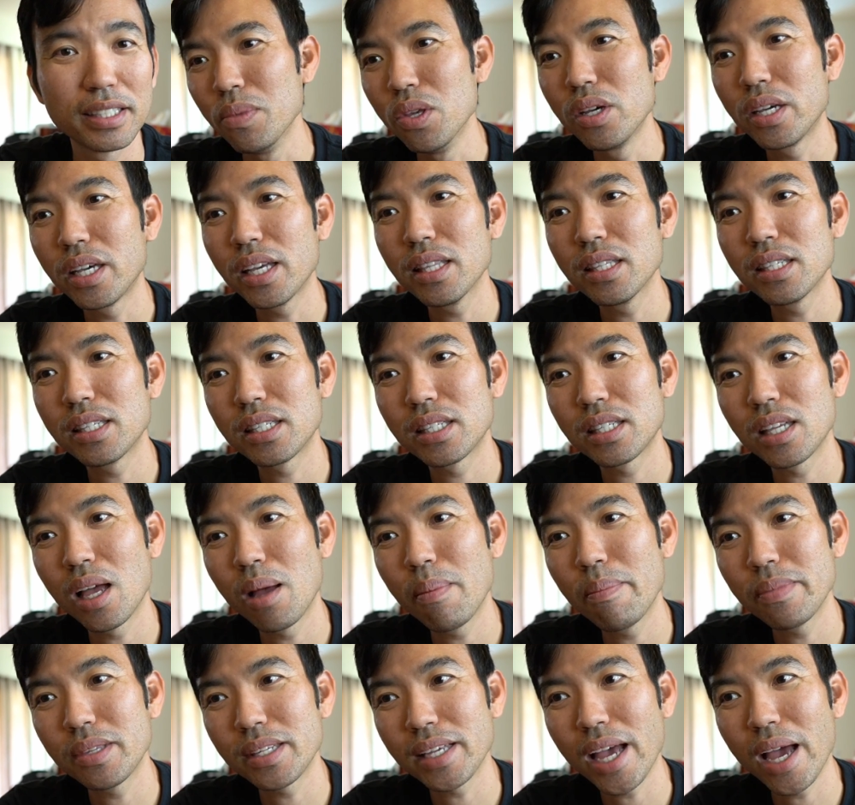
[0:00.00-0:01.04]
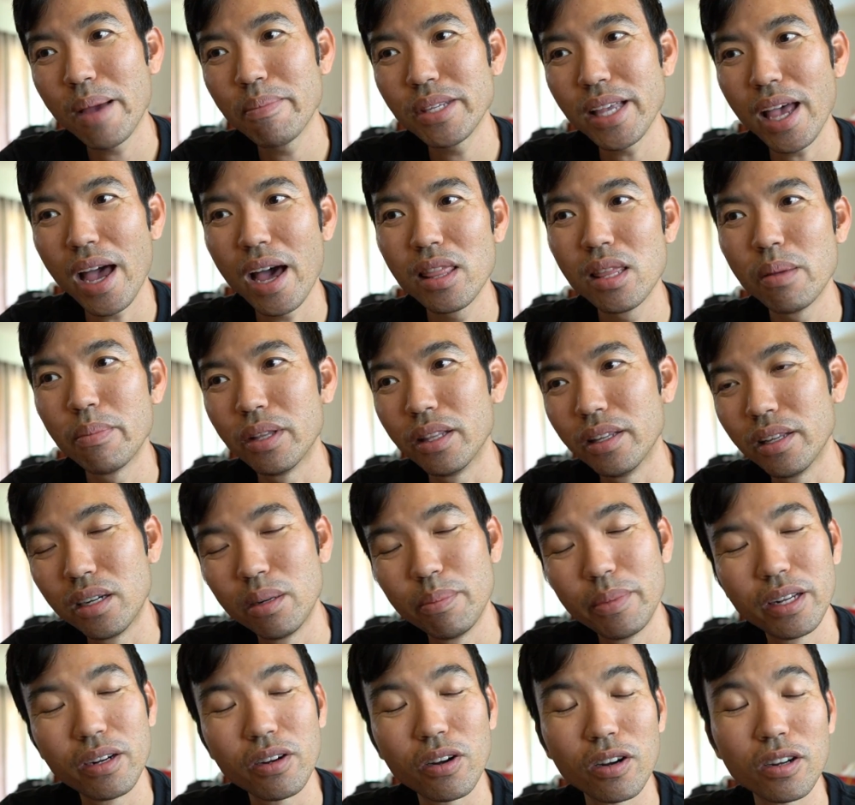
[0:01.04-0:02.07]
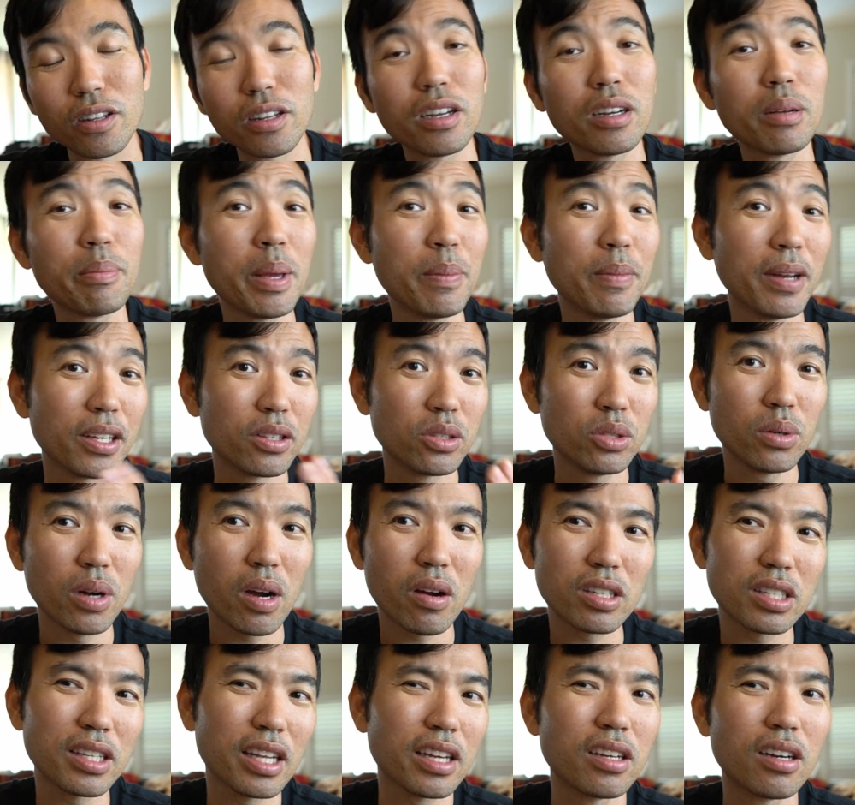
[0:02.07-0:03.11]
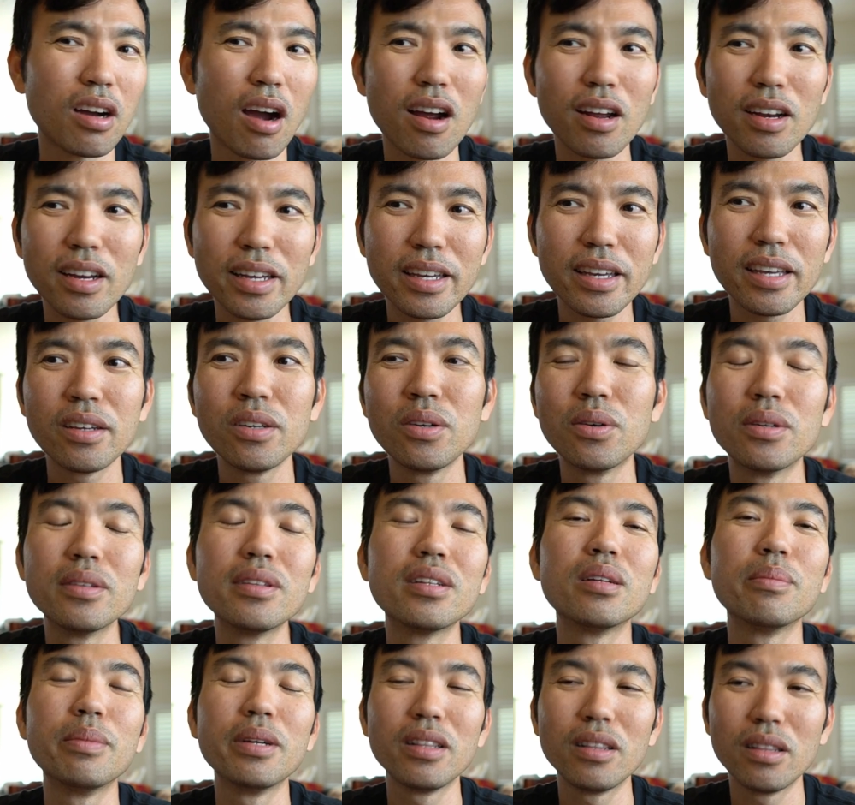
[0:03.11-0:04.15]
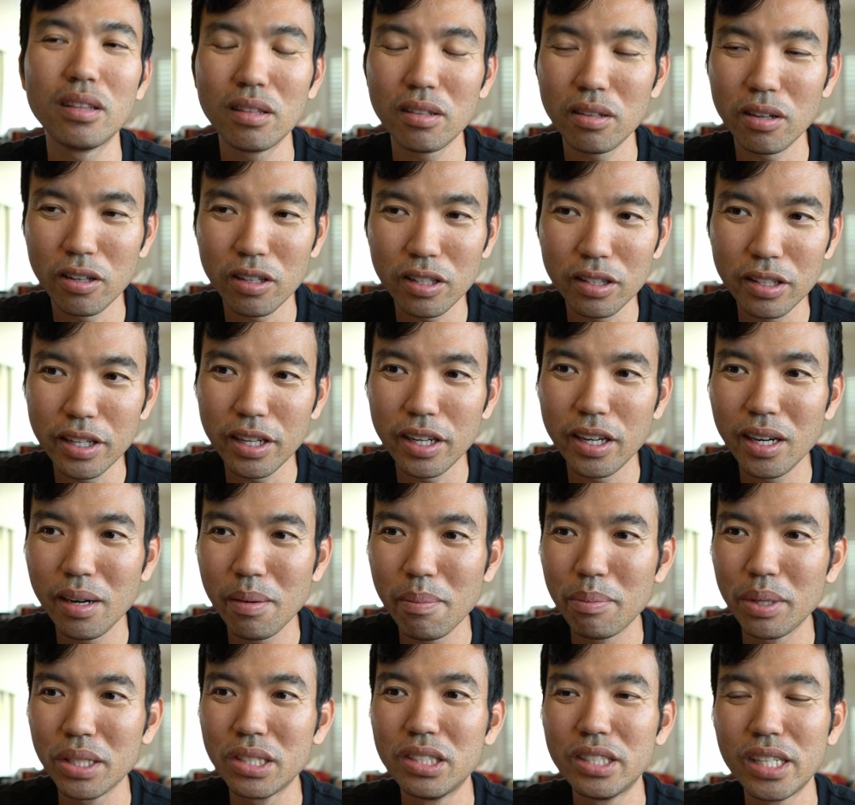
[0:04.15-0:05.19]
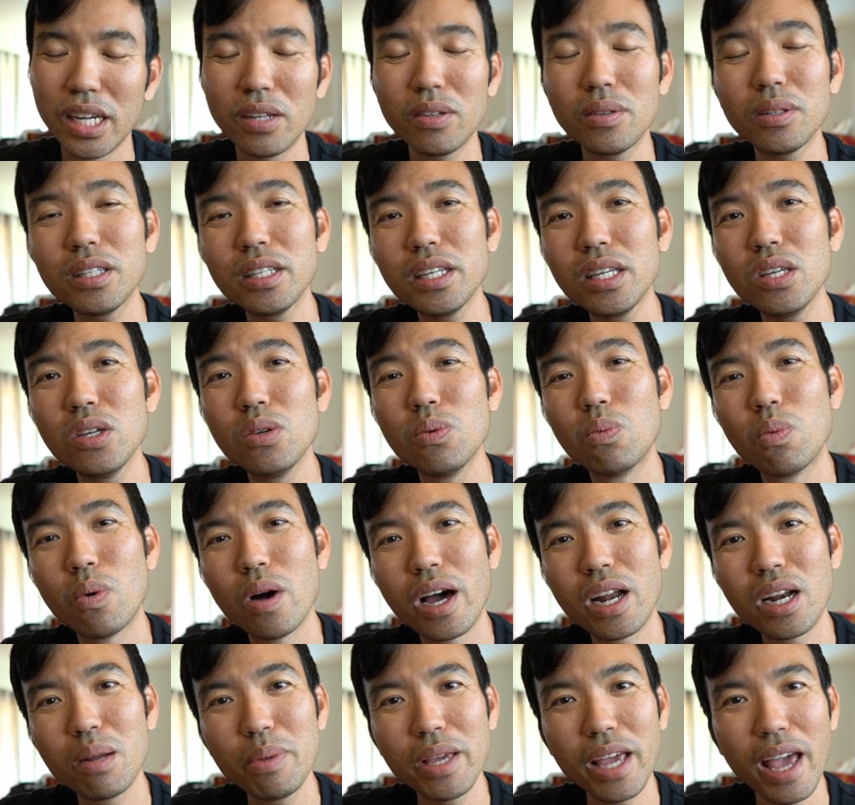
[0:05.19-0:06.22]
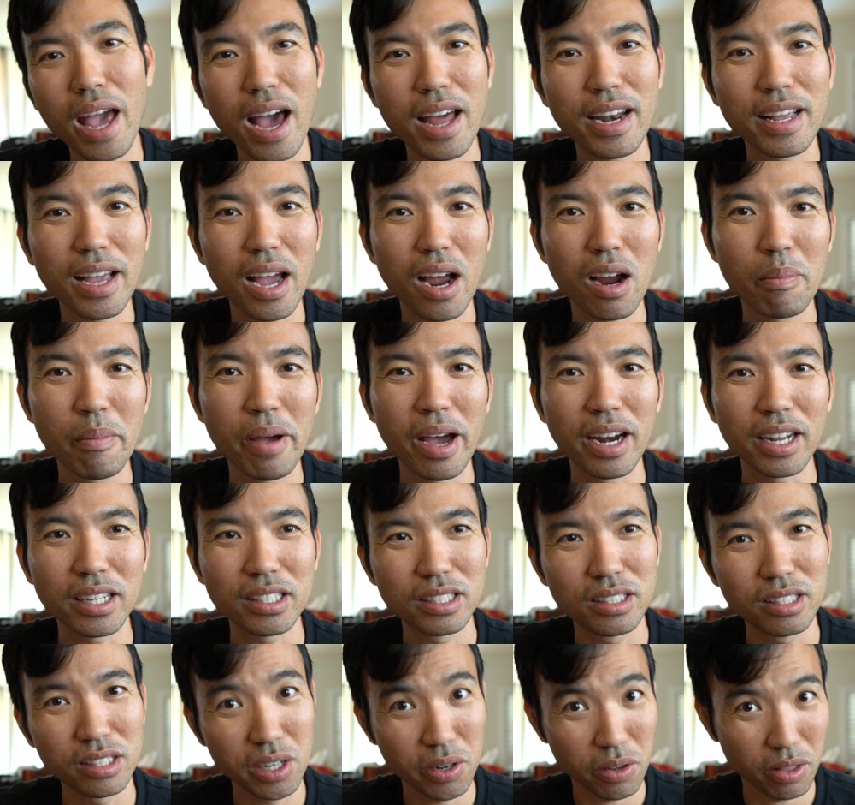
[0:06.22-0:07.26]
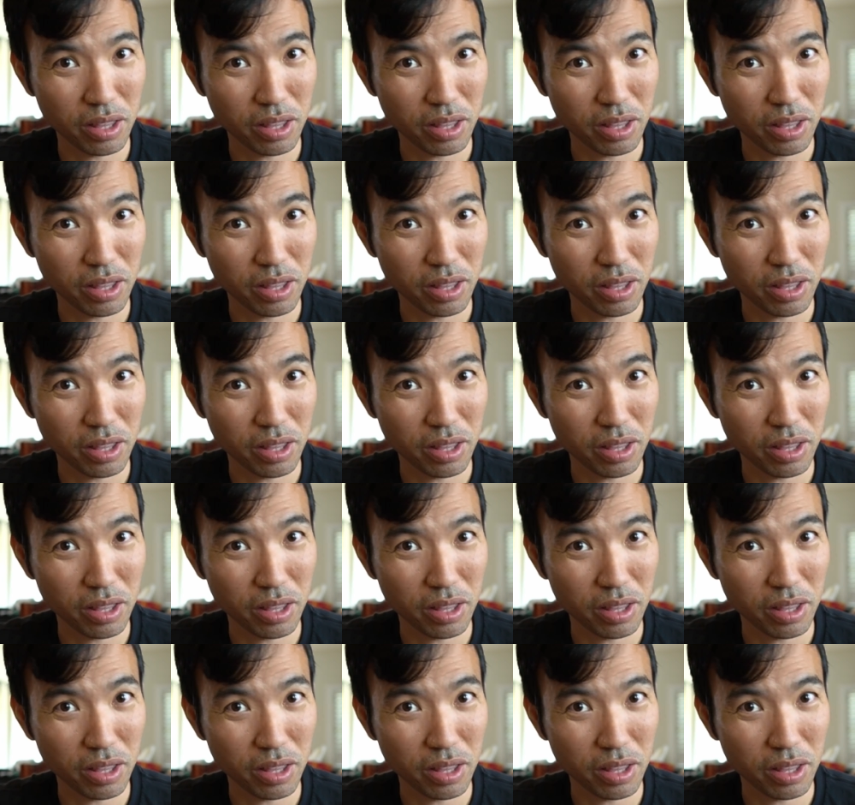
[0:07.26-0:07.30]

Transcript: You can sometimes add them a little bit earlier, maybe like 2 hours. Like garlic can go a little bit earlier, but generally you want to be adding aromatics near